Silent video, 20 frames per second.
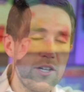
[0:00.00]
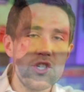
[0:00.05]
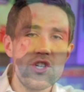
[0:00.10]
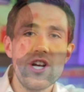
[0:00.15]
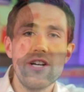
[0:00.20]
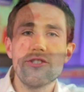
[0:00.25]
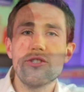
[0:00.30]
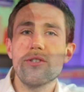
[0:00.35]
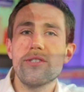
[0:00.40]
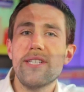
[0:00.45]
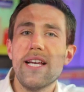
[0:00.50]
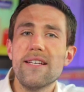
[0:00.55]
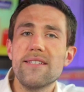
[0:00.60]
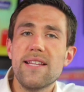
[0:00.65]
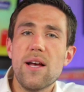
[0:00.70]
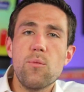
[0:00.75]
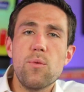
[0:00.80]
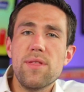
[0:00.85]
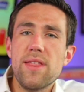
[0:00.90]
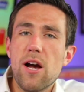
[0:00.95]
She also says
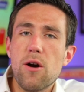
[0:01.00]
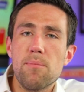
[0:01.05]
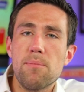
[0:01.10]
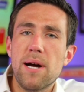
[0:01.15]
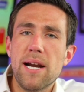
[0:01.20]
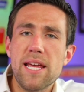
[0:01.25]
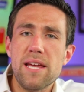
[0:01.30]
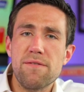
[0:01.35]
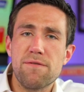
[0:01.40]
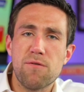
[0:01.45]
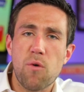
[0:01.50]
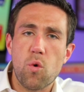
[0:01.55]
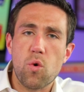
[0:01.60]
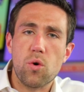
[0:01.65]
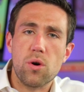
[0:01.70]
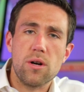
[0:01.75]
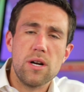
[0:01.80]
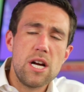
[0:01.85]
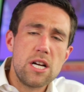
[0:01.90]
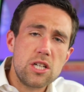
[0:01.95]
that without money
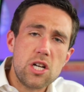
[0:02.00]
for